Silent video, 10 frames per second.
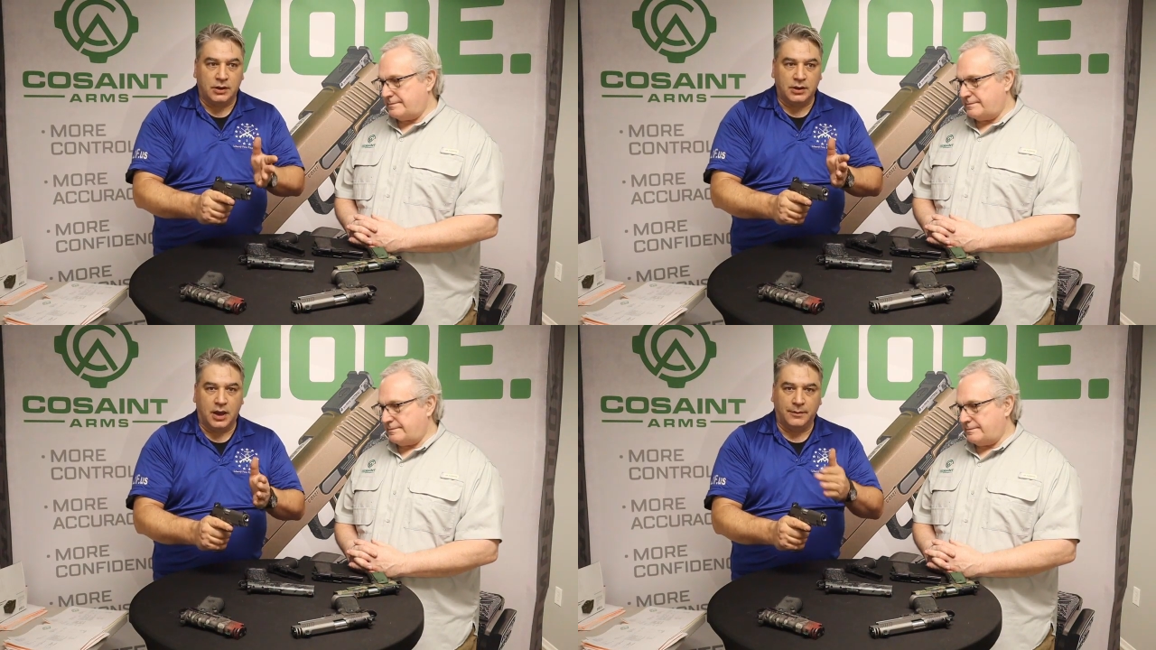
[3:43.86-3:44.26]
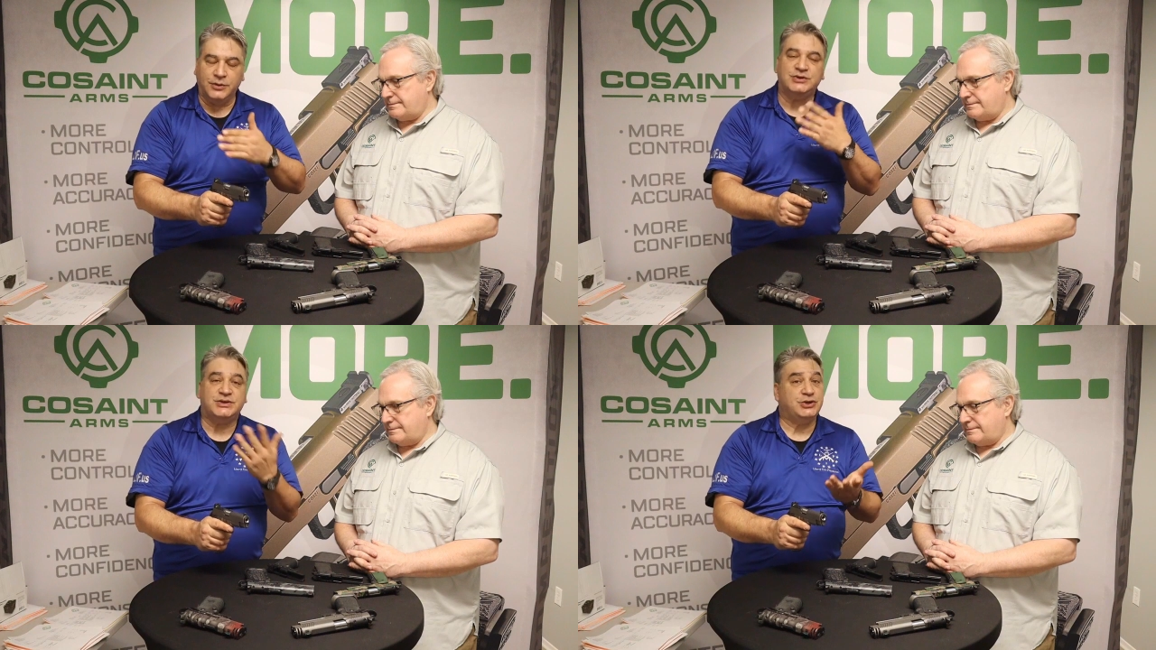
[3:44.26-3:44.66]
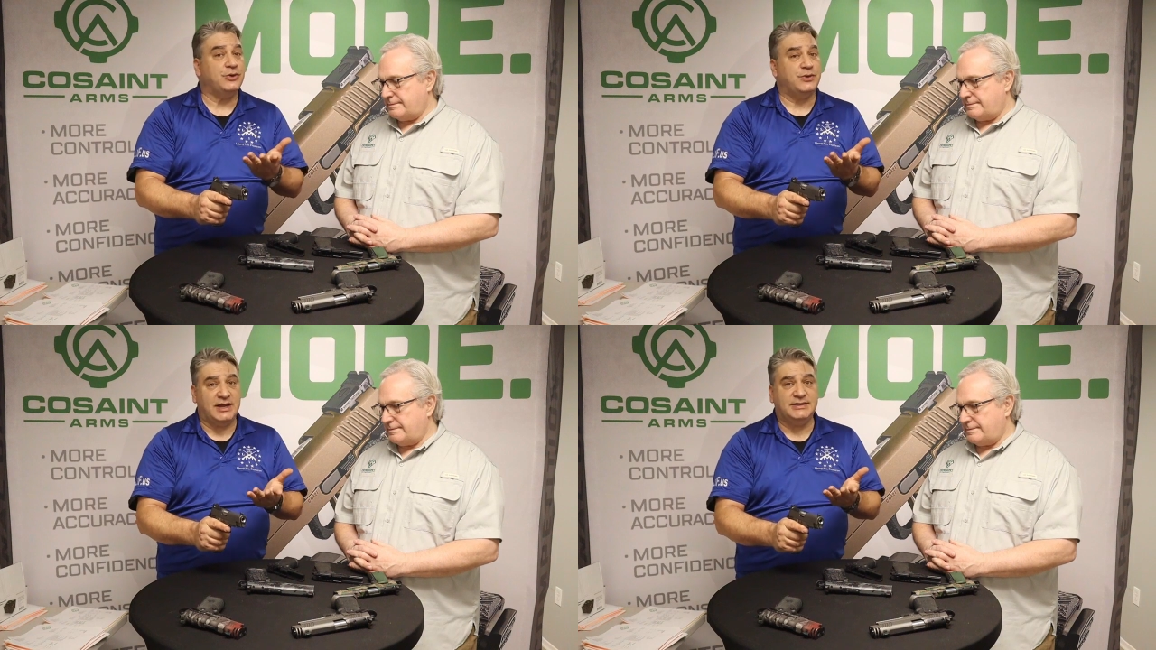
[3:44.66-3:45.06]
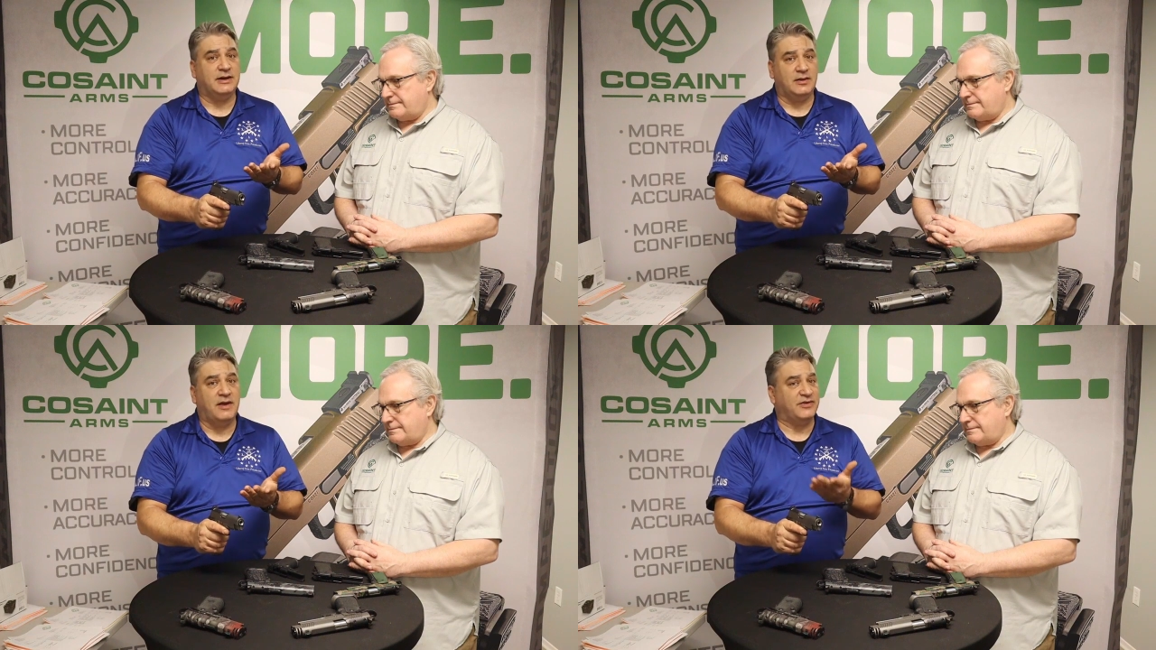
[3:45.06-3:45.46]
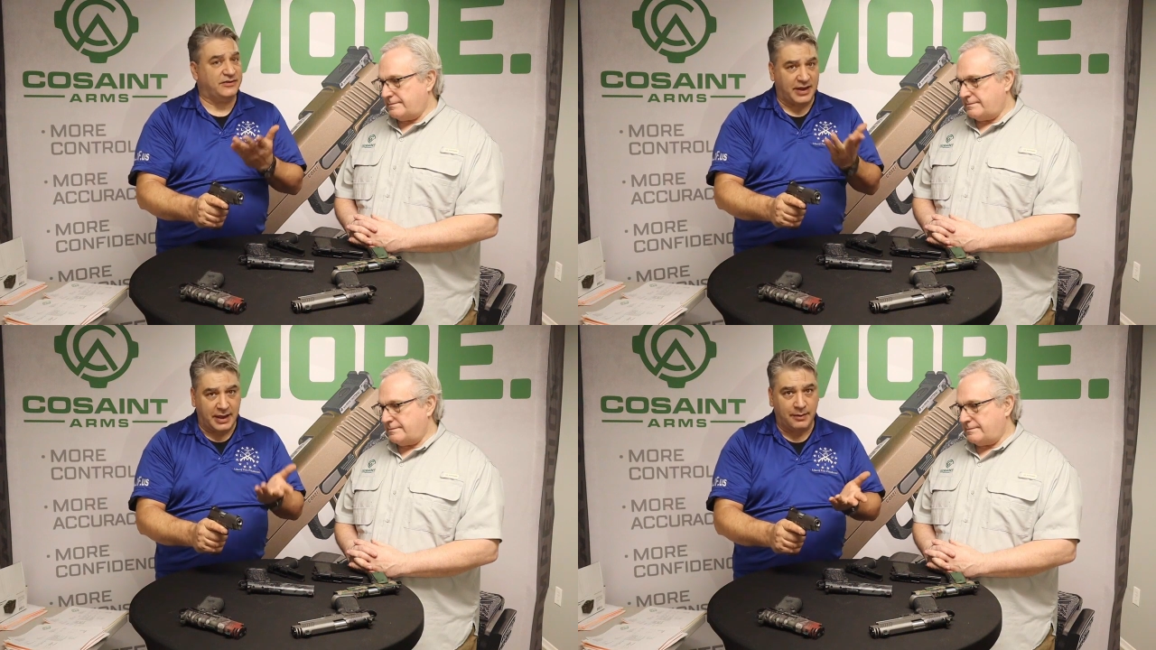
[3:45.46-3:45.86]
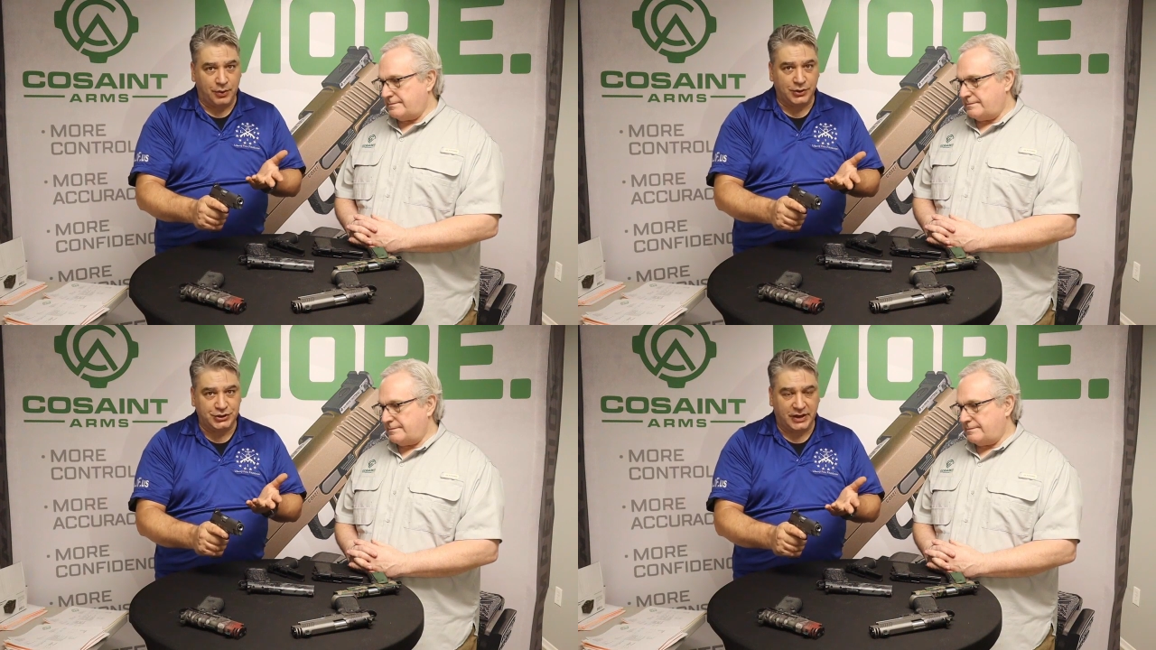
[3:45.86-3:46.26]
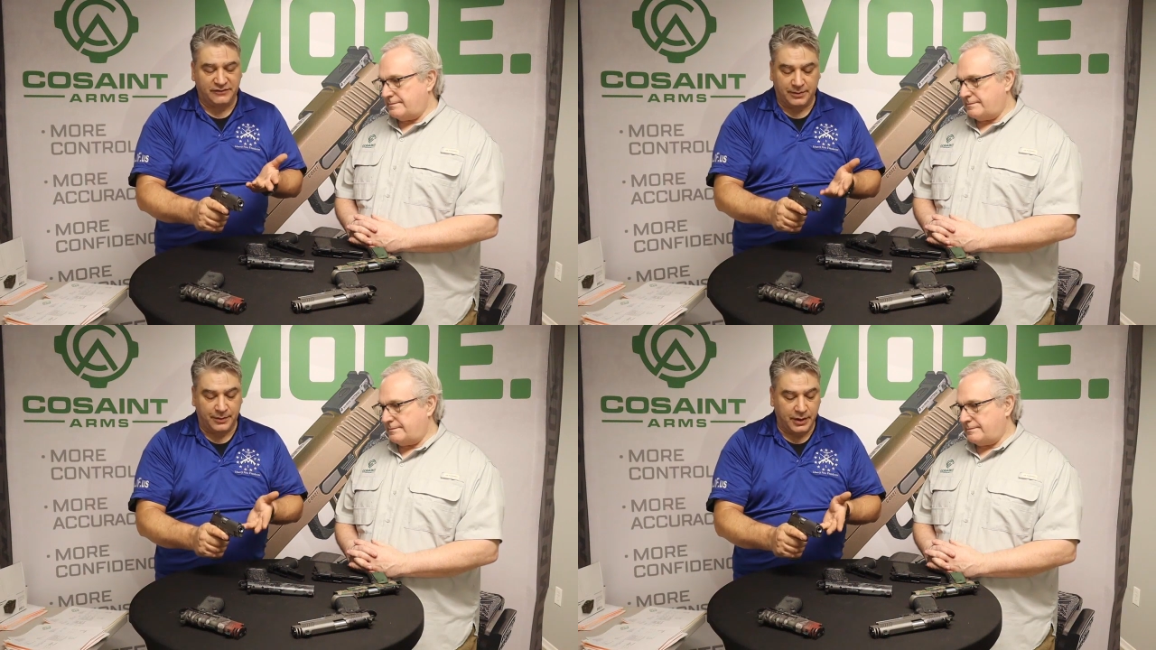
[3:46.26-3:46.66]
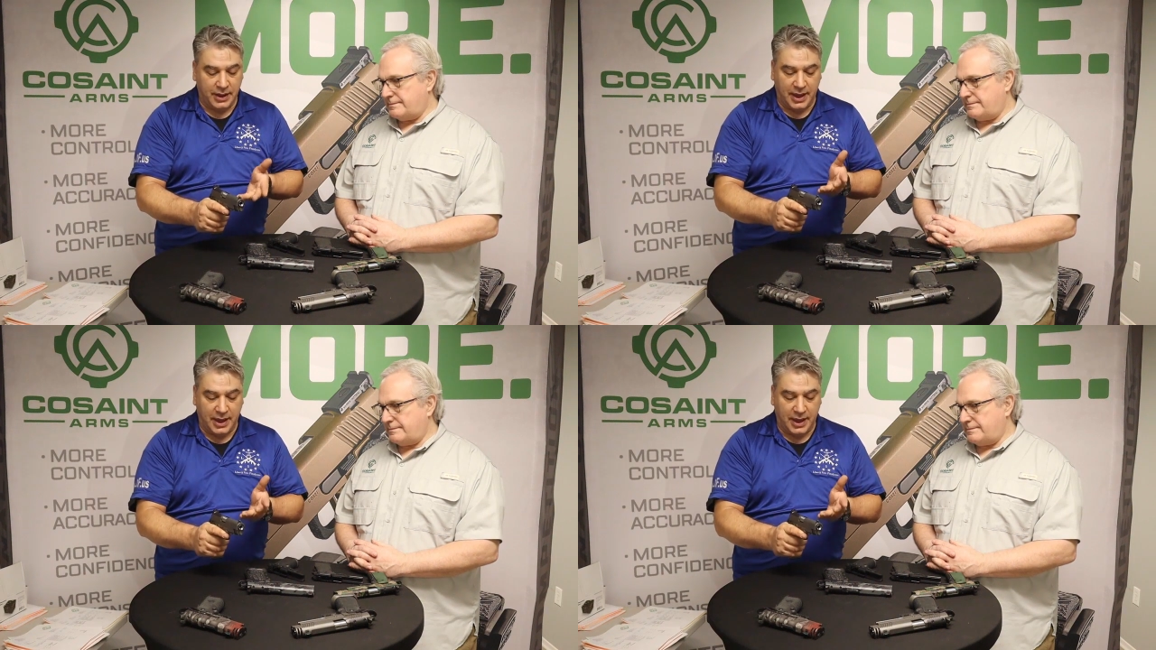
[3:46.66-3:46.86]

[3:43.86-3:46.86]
Speaker 1: you know, I'm used to shooting nineteen elevens. I got a bunch of them.